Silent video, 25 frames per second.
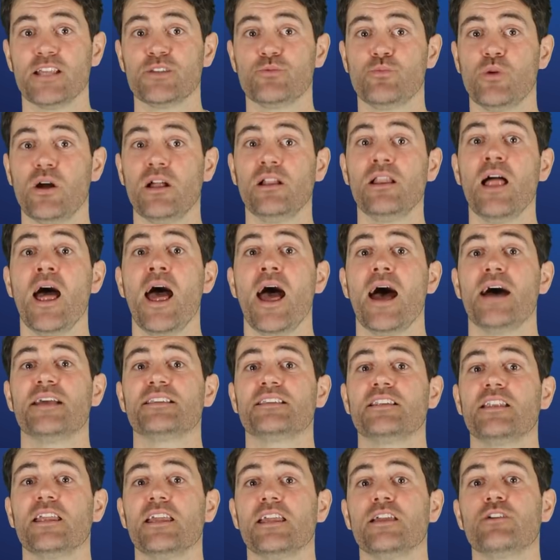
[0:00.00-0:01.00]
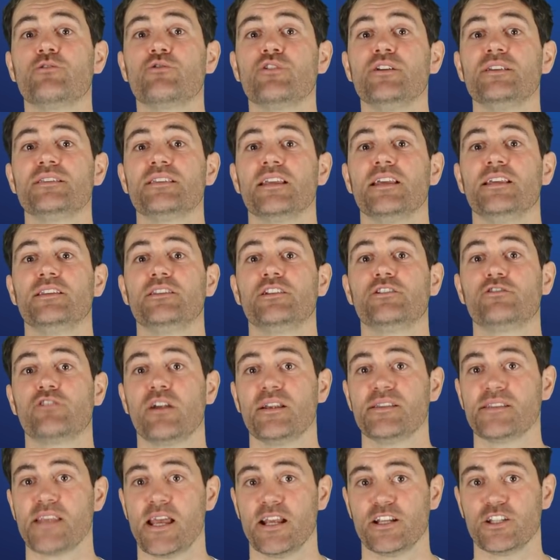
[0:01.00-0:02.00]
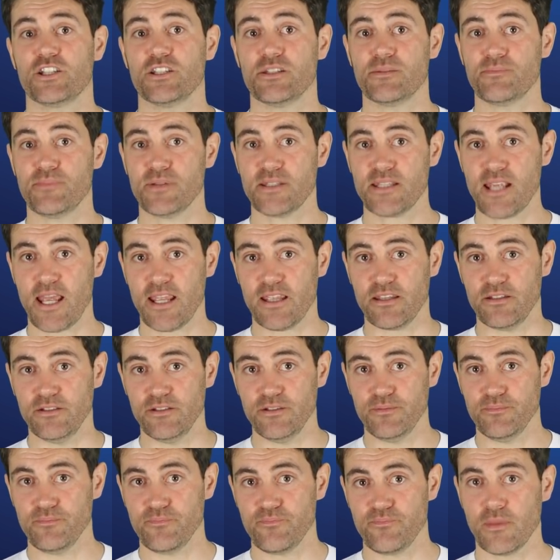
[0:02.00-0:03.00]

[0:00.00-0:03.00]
as well as an increase in the transactions per second.